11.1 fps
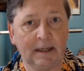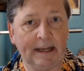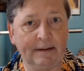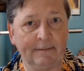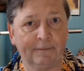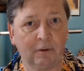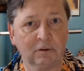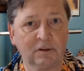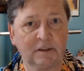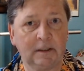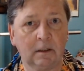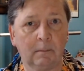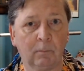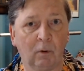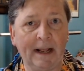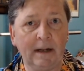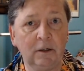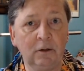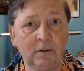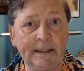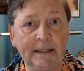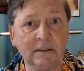a first-year brand new
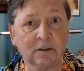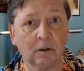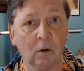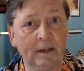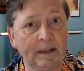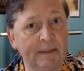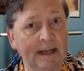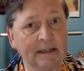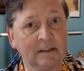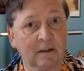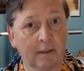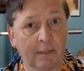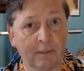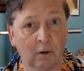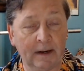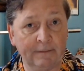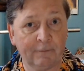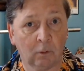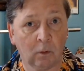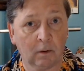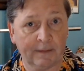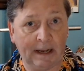teacher only makes
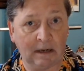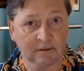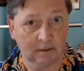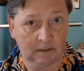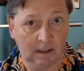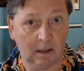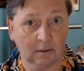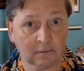$34,000.